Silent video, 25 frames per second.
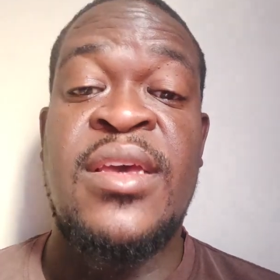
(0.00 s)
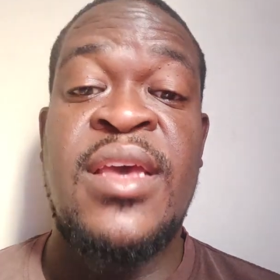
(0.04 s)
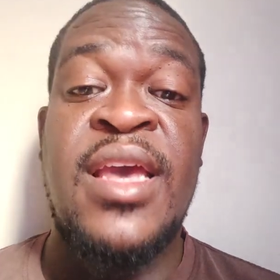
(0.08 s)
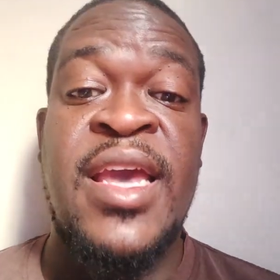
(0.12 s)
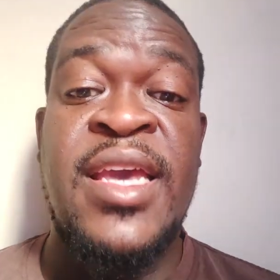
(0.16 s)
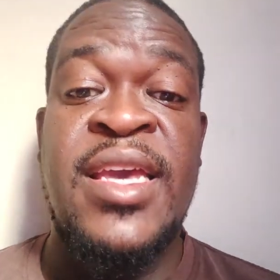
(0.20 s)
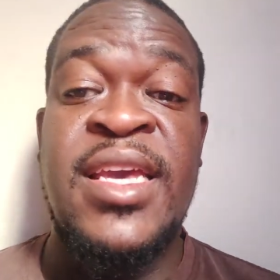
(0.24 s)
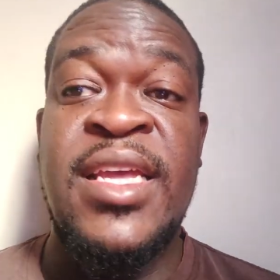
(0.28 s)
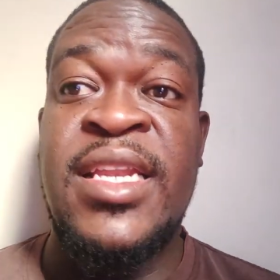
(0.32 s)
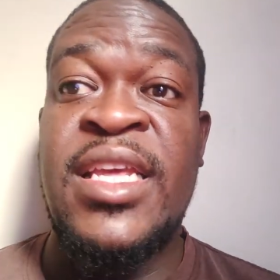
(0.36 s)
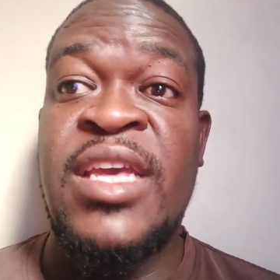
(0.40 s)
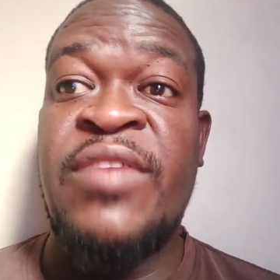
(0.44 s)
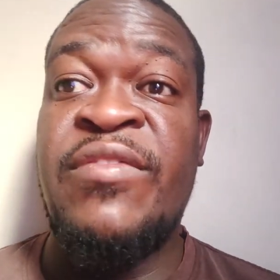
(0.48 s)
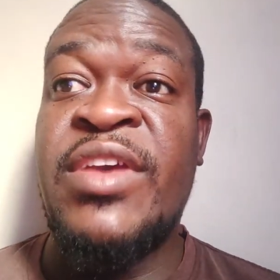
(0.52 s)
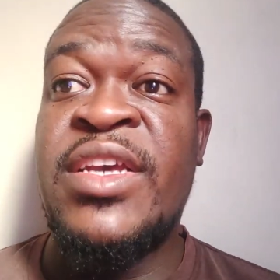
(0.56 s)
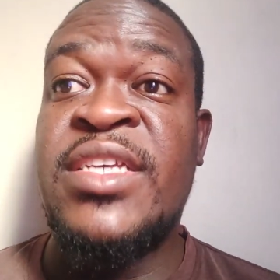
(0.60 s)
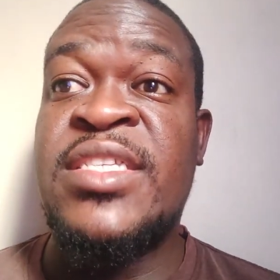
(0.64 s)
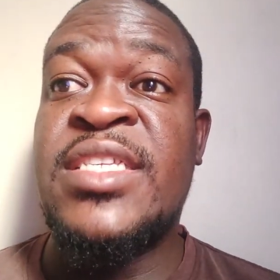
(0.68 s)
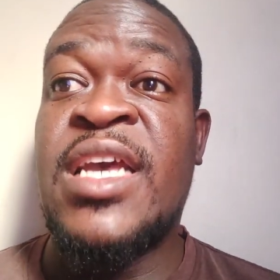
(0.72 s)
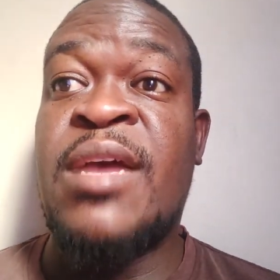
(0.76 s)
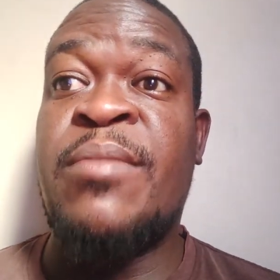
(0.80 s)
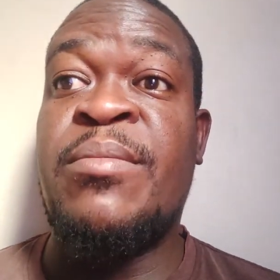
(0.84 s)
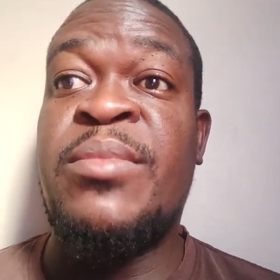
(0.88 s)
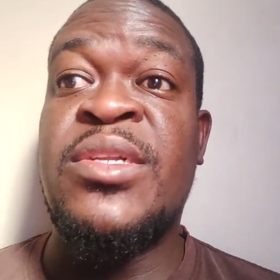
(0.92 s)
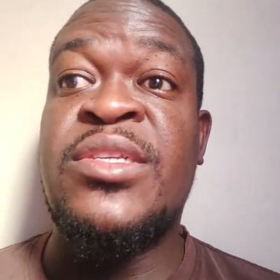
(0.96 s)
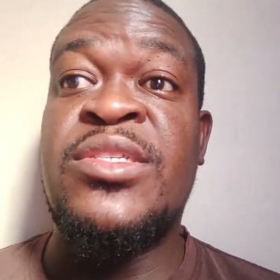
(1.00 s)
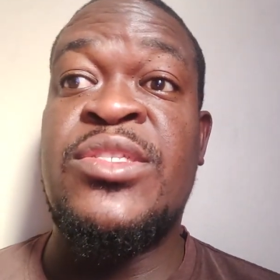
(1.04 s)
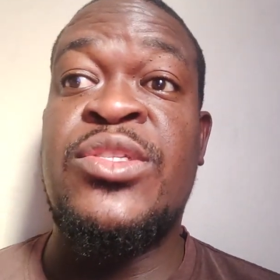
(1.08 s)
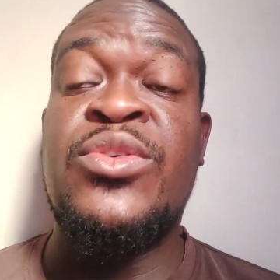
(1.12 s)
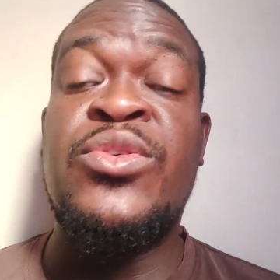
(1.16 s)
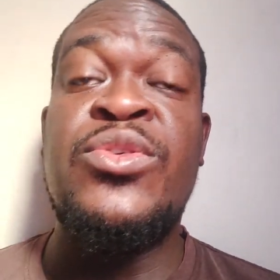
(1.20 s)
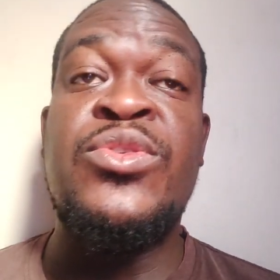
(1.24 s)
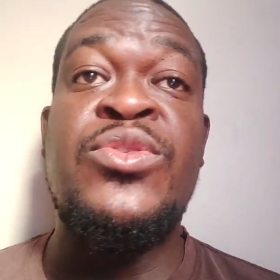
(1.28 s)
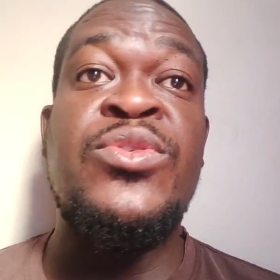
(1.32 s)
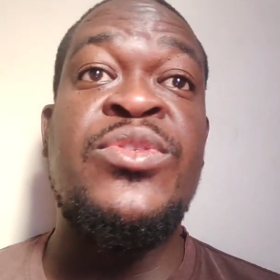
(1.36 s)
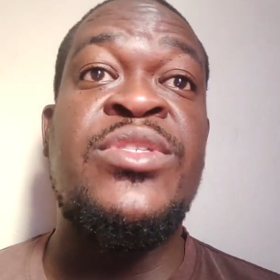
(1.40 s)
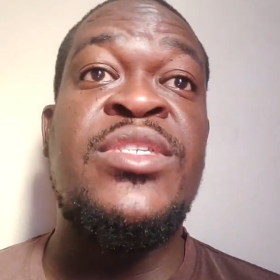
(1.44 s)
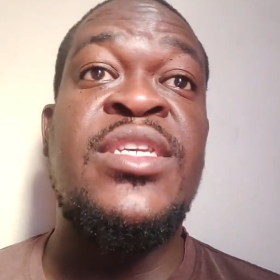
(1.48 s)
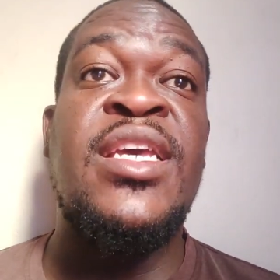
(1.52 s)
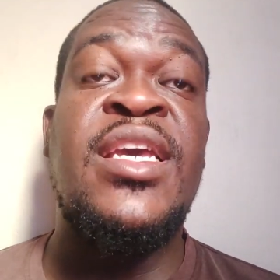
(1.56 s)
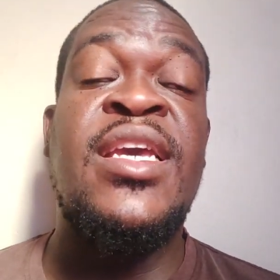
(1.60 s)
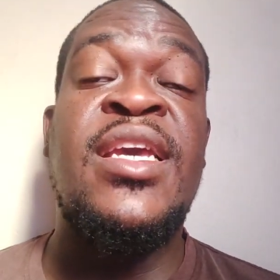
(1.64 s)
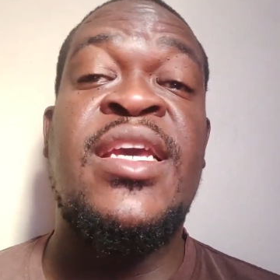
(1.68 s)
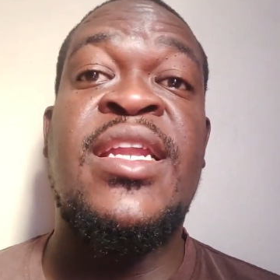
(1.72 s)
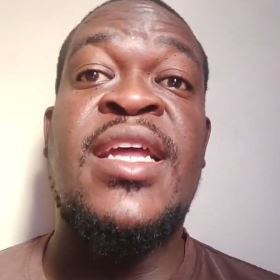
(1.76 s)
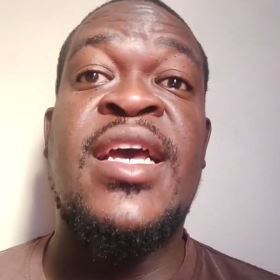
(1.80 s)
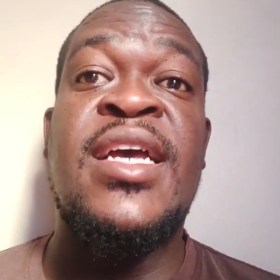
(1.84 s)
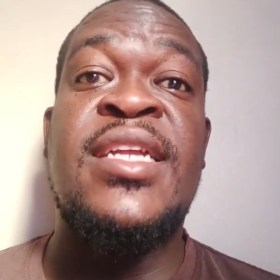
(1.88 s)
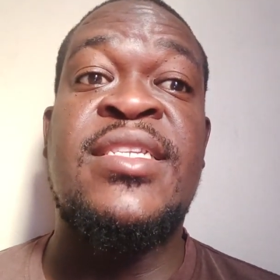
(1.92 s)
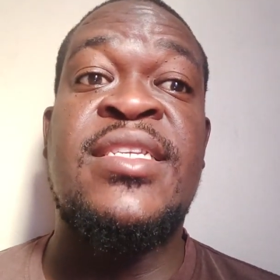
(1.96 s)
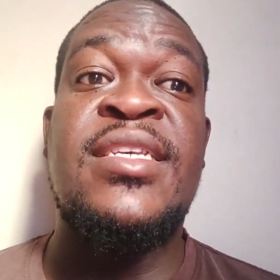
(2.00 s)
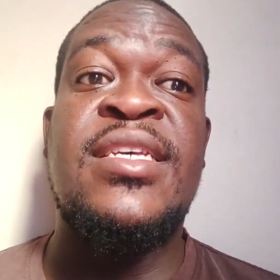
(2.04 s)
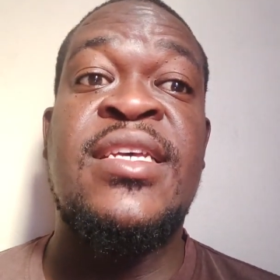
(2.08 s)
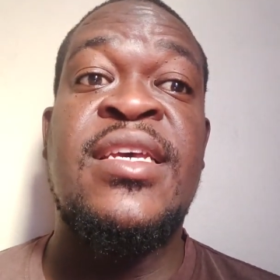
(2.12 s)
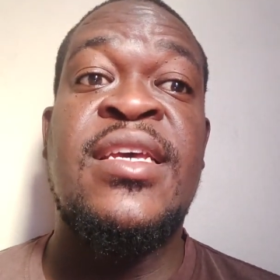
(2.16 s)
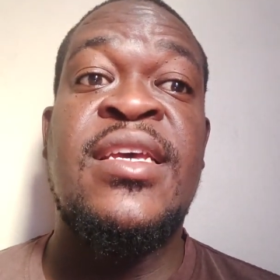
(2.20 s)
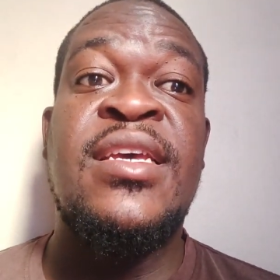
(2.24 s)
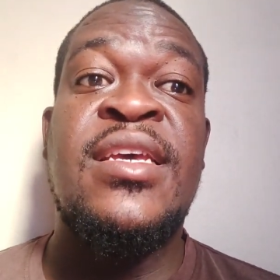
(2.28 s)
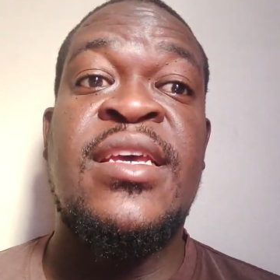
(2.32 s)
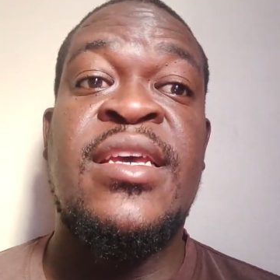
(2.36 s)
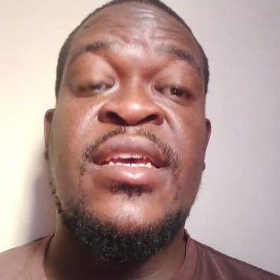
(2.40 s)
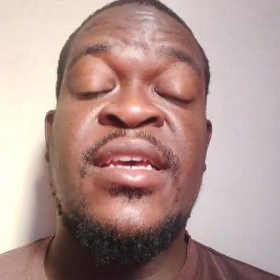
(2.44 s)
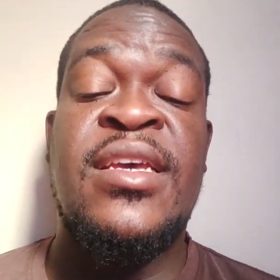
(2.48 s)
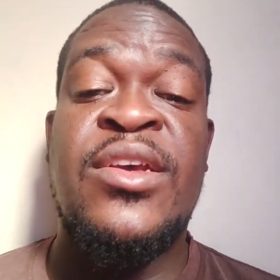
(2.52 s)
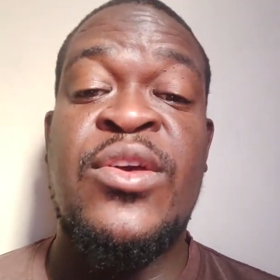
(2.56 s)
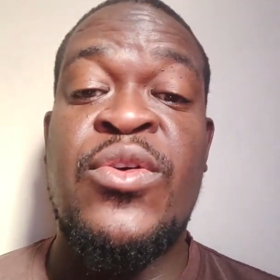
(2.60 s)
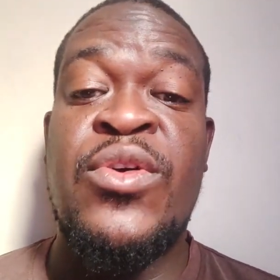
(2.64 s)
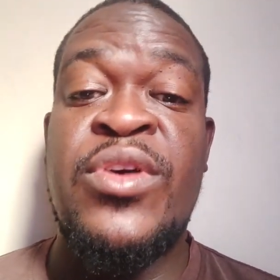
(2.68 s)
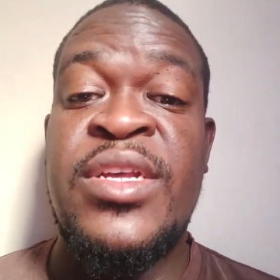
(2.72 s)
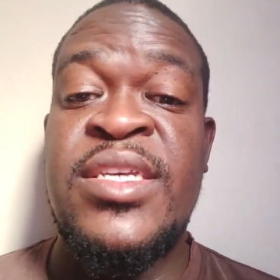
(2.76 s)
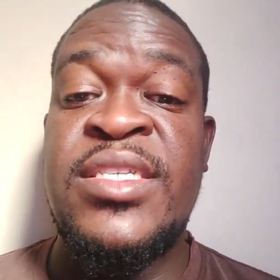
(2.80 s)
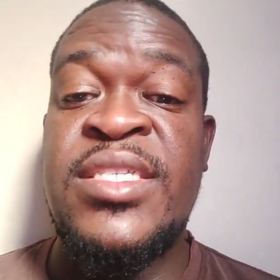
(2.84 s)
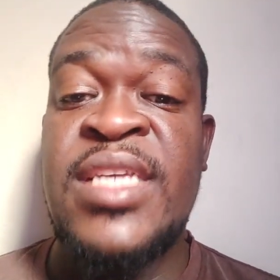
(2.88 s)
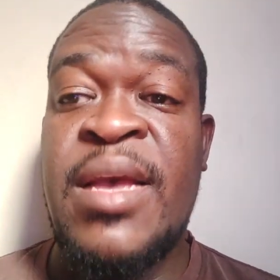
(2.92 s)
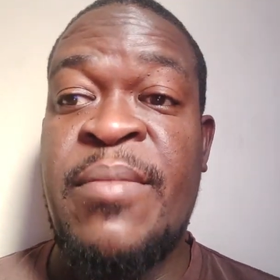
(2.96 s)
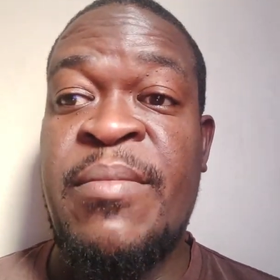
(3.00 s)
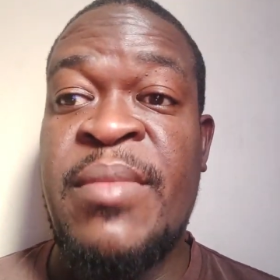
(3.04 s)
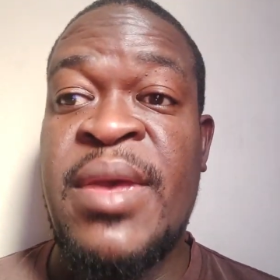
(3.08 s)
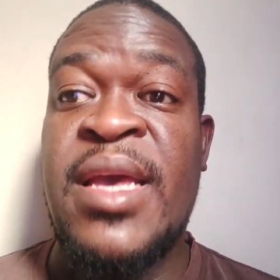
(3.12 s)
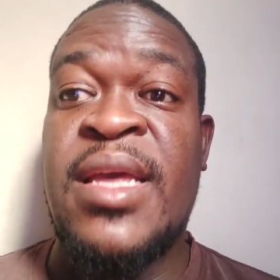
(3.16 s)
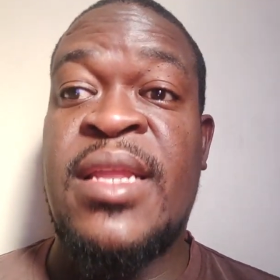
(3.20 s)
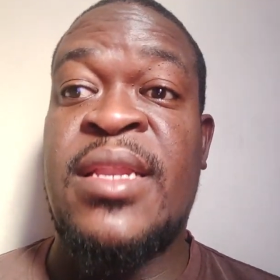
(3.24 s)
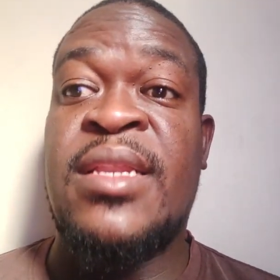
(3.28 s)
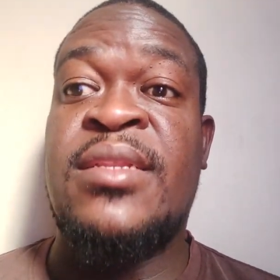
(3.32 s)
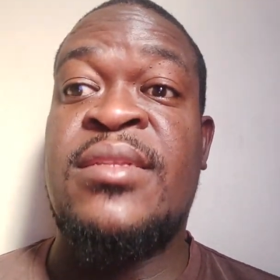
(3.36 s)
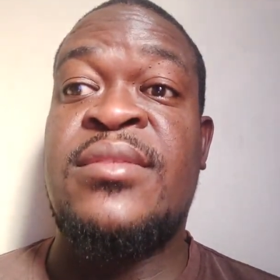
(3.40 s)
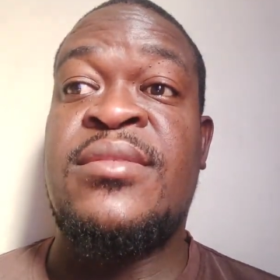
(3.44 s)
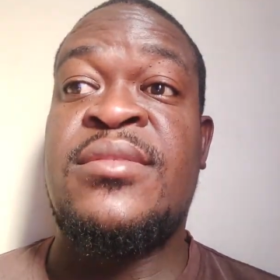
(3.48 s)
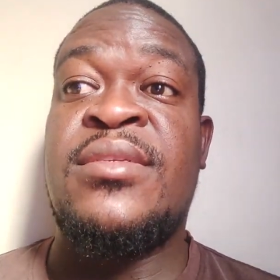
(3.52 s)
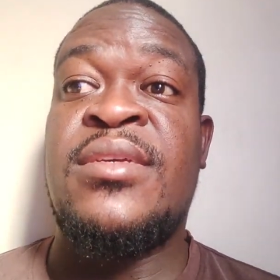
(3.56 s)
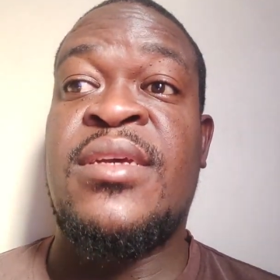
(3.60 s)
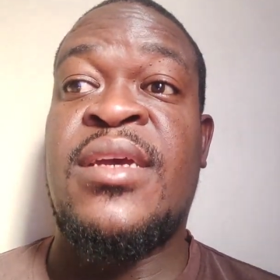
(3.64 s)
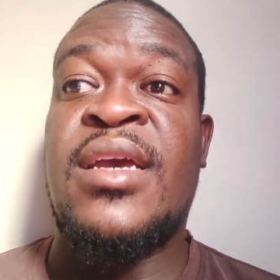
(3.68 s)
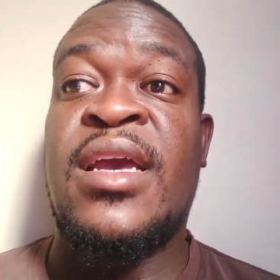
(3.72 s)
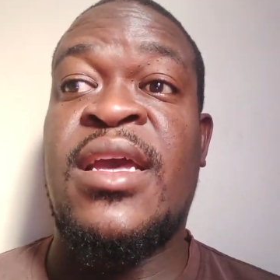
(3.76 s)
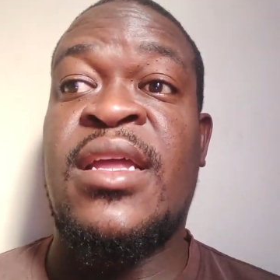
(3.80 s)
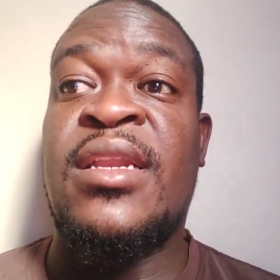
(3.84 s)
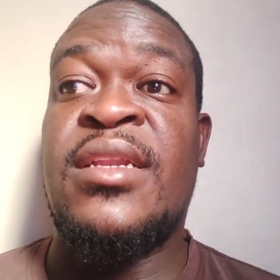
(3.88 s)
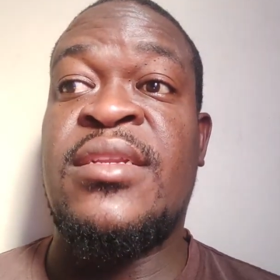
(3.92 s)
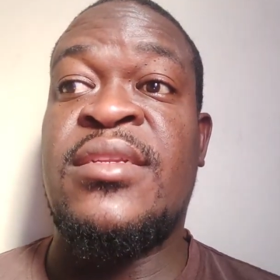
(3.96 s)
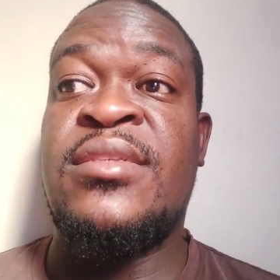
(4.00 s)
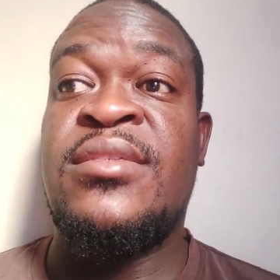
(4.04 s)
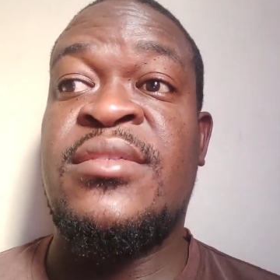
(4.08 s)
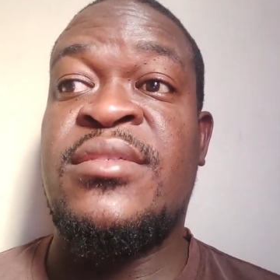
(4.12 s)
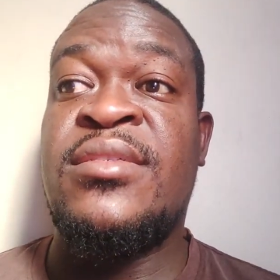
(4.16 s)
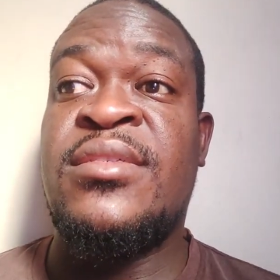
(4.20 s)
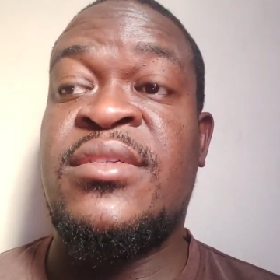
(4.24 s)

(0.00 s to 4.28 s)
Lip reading: I can give examples. Those who say that God is a man and,